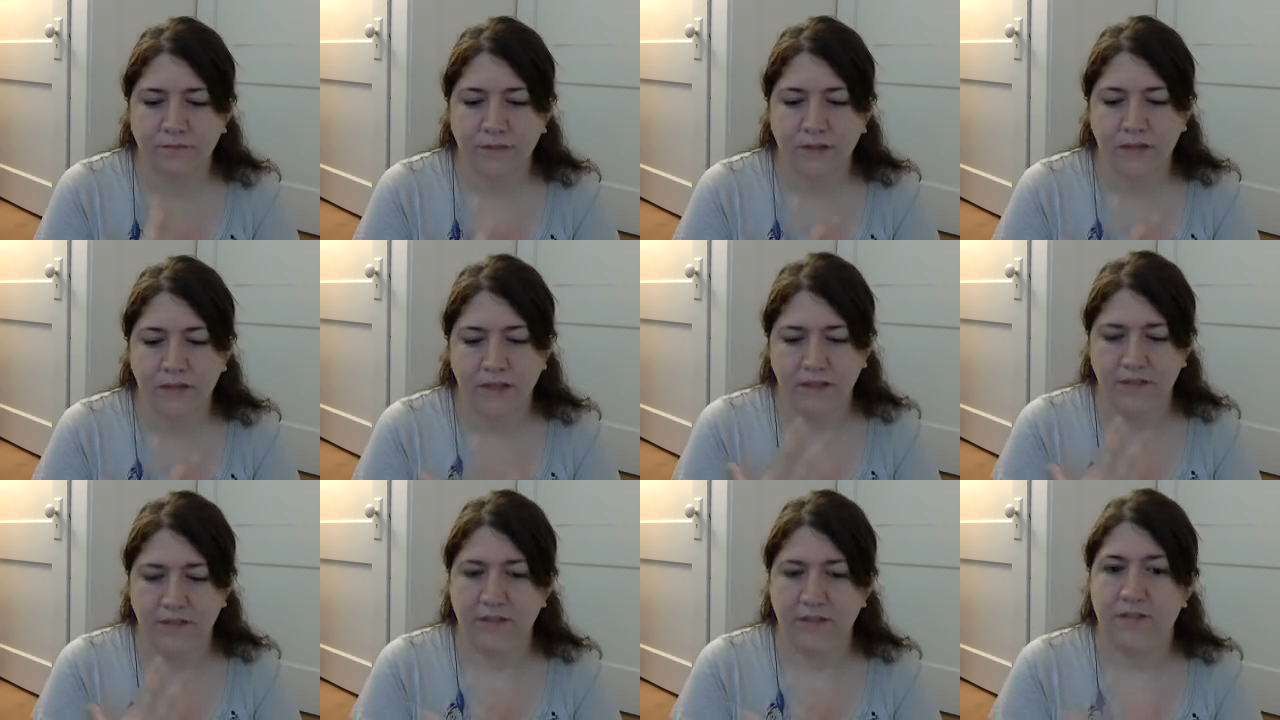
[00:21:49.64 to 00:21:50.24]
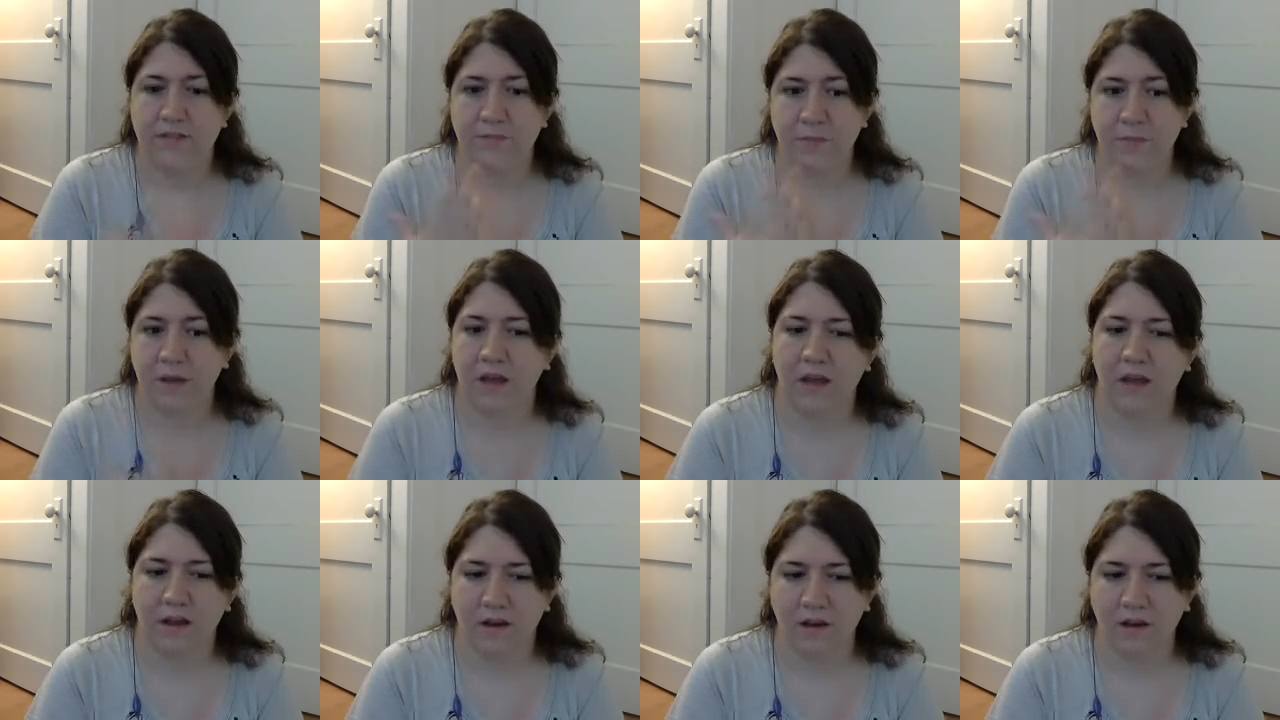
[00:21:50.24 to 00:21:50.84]
like this
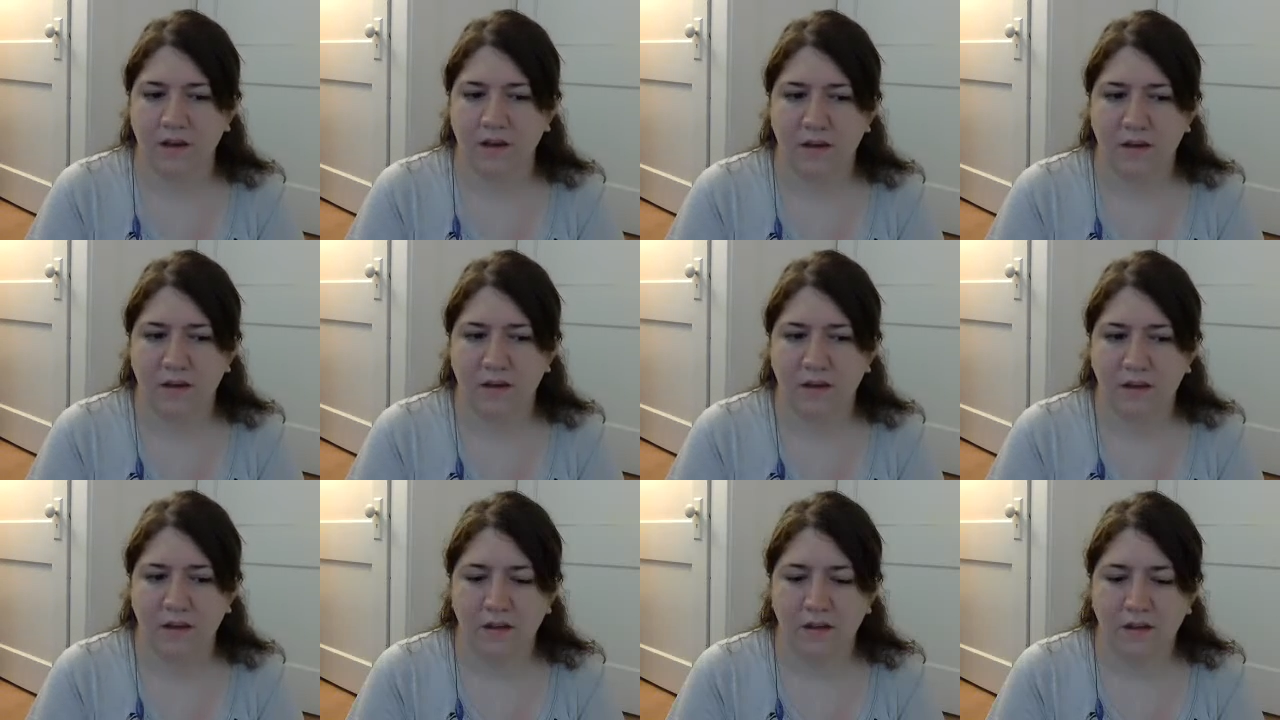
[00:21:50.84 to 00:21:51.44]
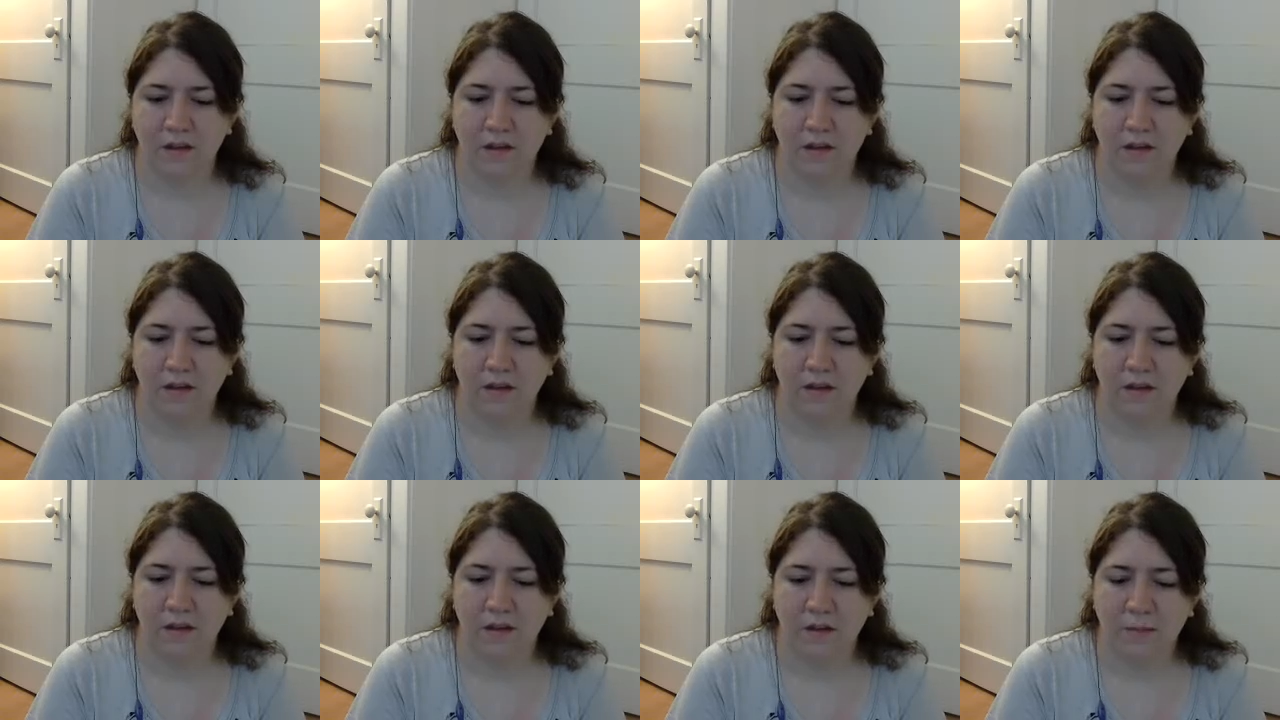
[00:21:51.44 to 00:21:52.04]
panic
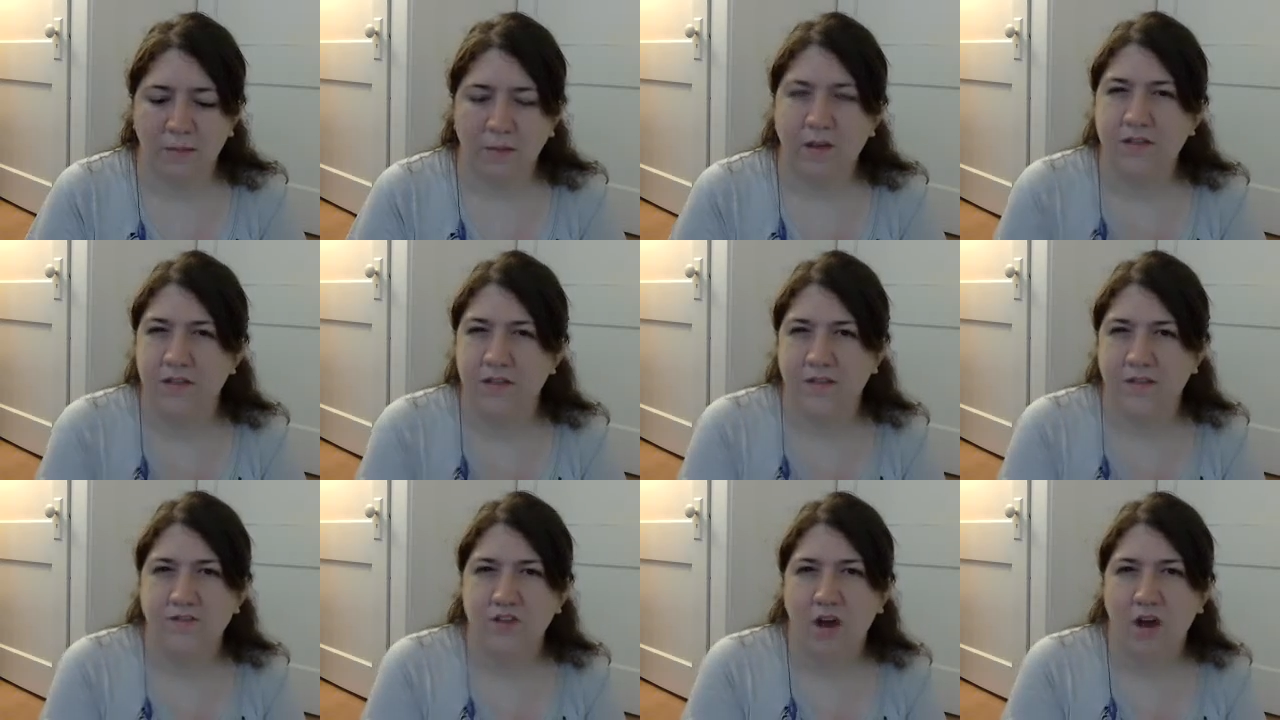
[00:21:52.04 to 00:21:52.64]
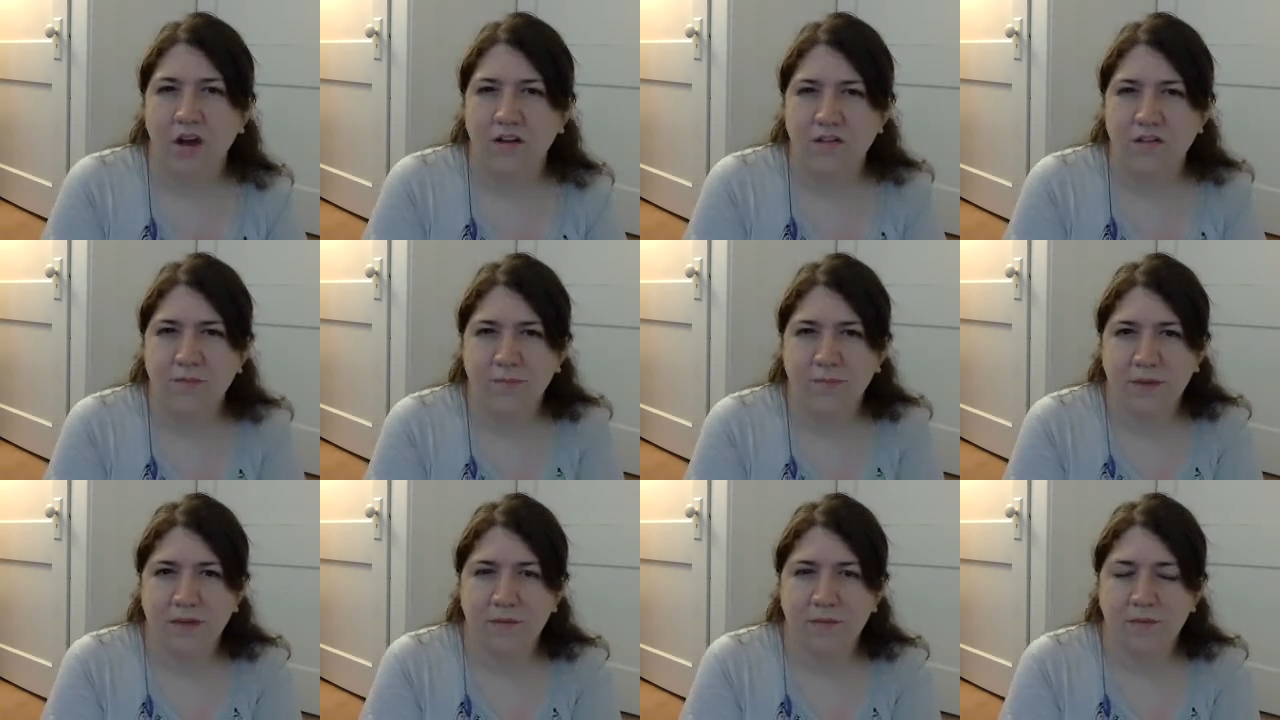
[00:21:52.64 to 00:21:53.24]
because I've talked to
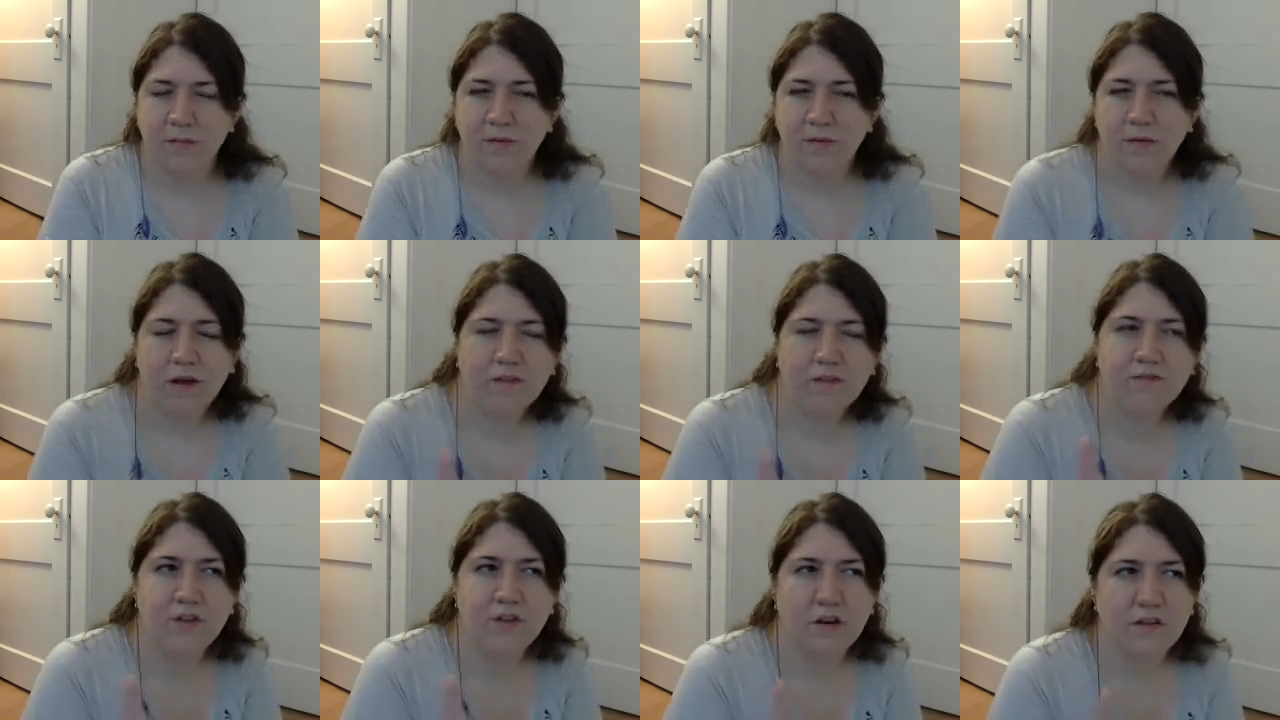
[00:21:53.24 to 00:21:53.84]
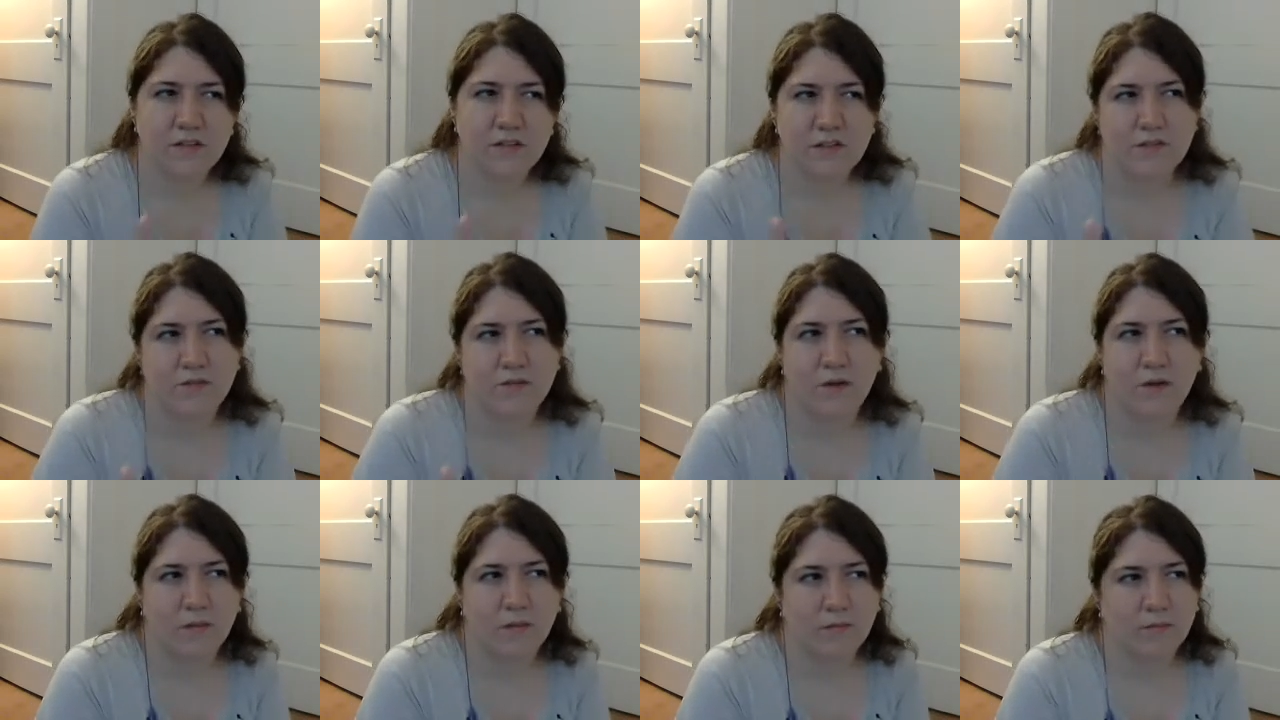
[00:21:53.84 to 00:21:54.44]
people. I've talked
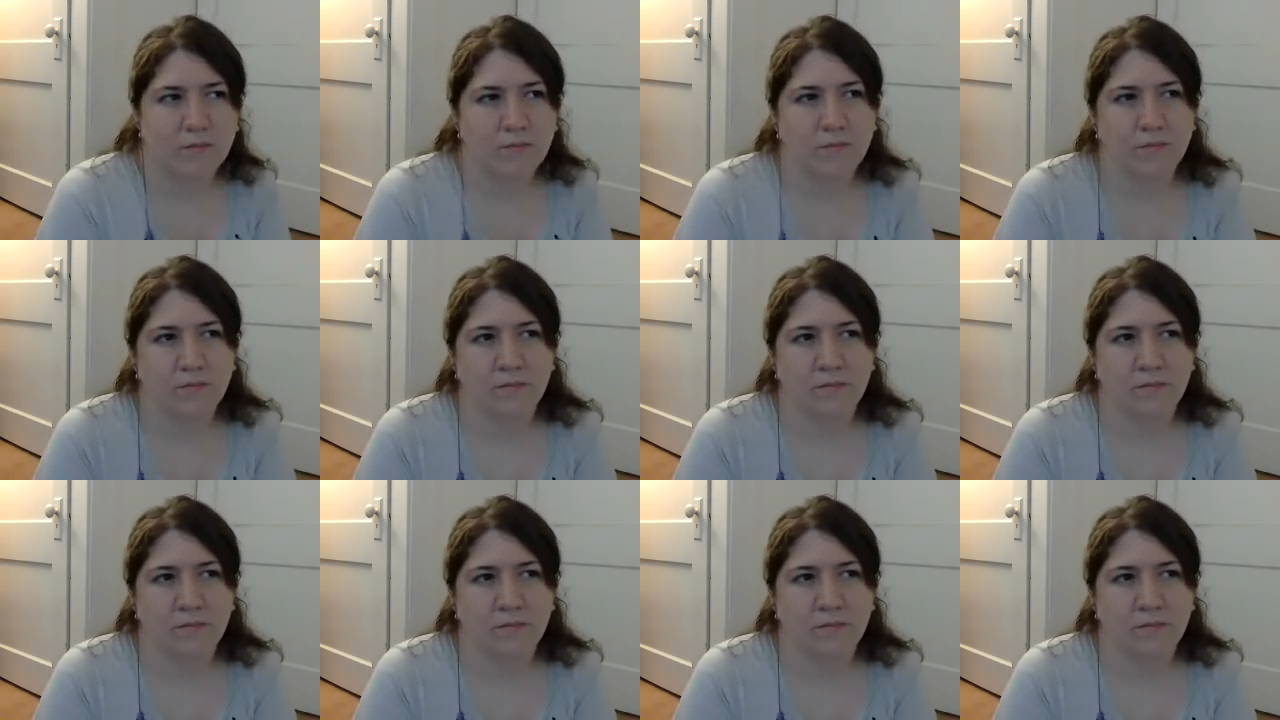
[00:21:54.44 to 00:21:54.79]
to